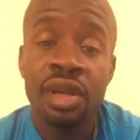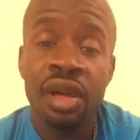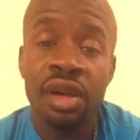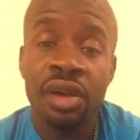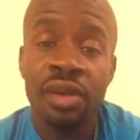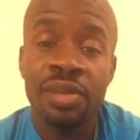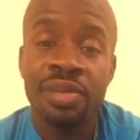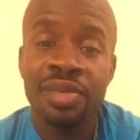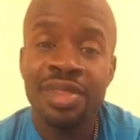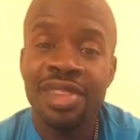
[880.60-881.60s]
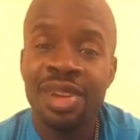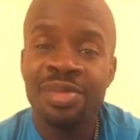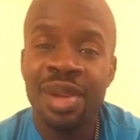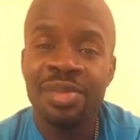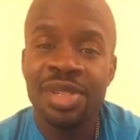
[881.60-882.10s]

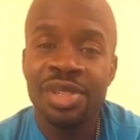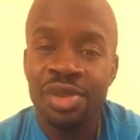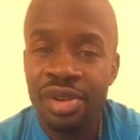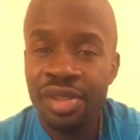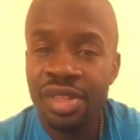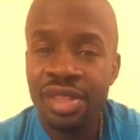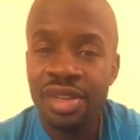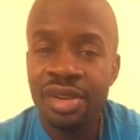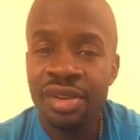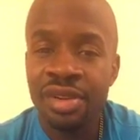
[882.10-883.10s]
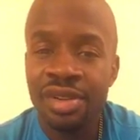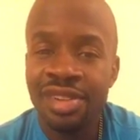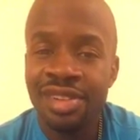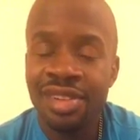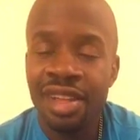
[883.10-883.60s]
I'm sure that
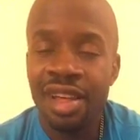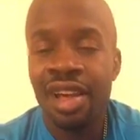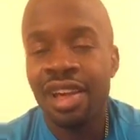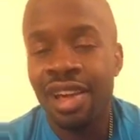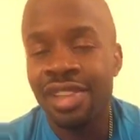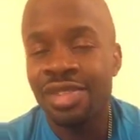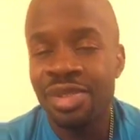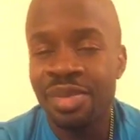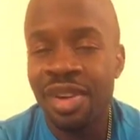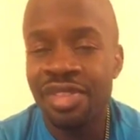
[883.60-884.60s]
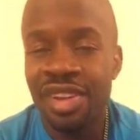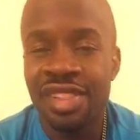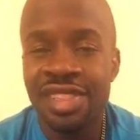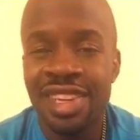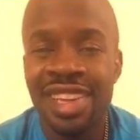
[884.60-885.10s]
I do them every
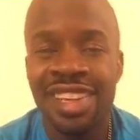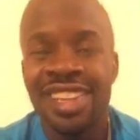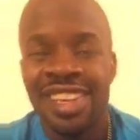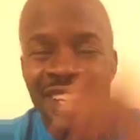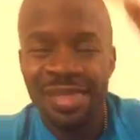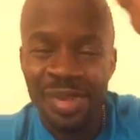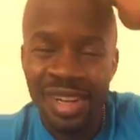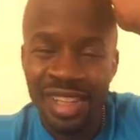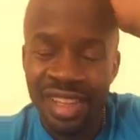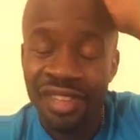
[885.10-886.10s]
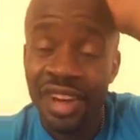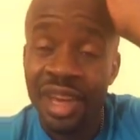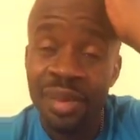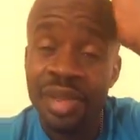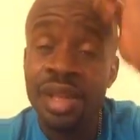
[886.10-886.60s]
other day. But if I
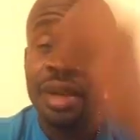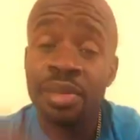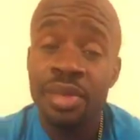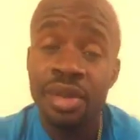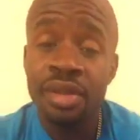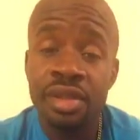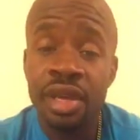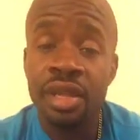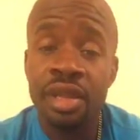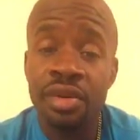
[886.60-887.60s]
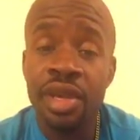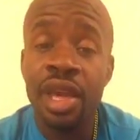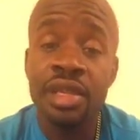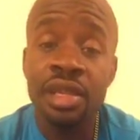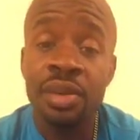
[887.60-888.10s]
kept that up, then it would
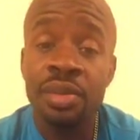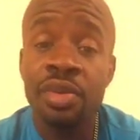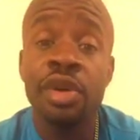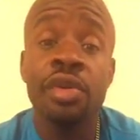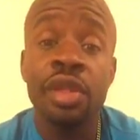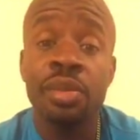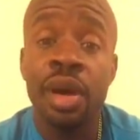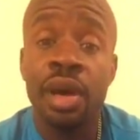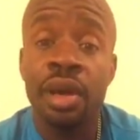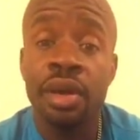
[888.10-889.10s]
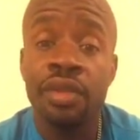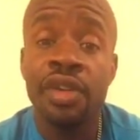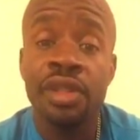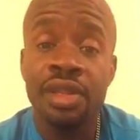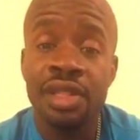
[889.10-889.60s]
catch up with my
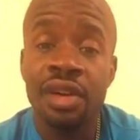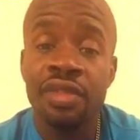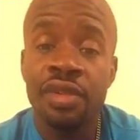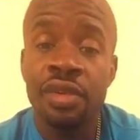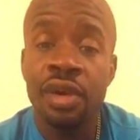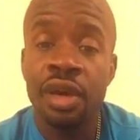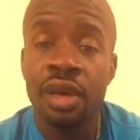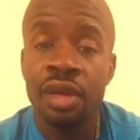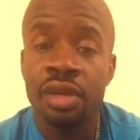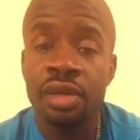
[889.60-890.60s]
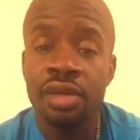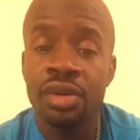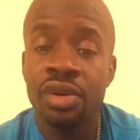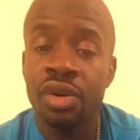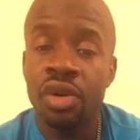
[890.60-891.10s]
fitness level, and
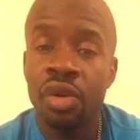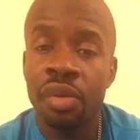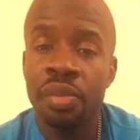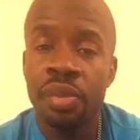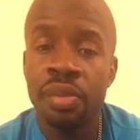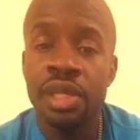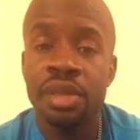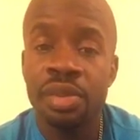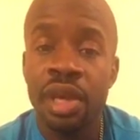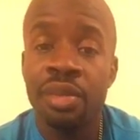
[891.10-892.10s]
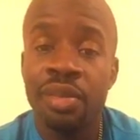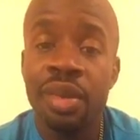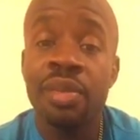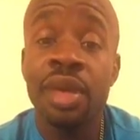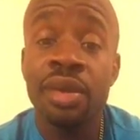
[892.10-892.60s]
who would be to blame? It'd be
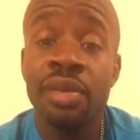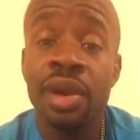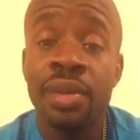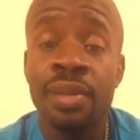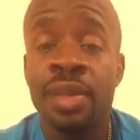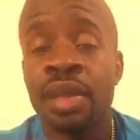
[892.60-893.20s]
me, right?